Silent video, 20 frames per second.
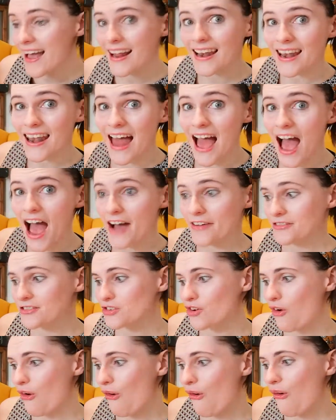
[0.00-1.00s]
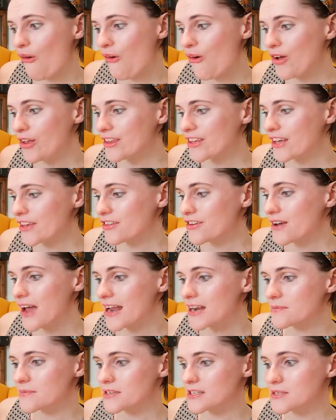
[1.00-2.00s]
Laughed all the other
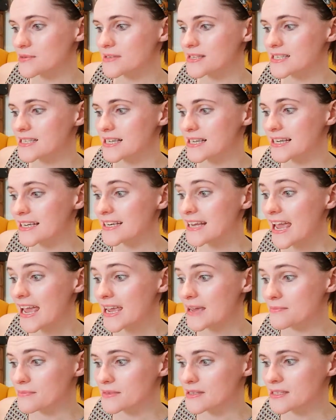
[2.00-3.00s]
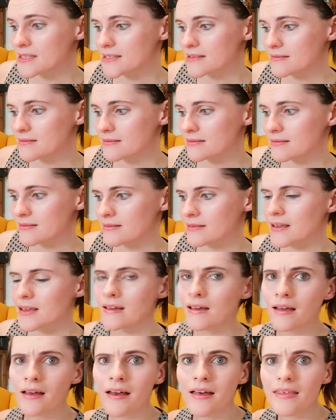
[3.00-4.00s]
animals with silly names.
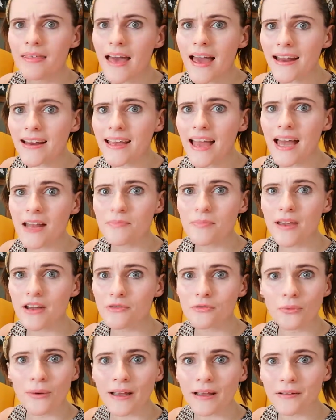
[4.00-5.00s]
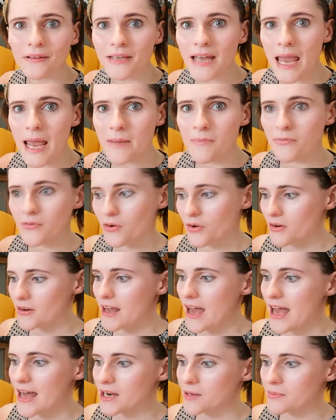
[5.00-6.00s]
That can't be a real name for an
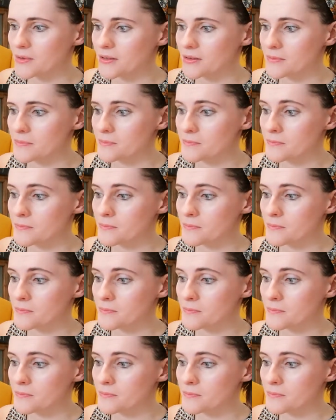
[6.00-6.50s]
animal.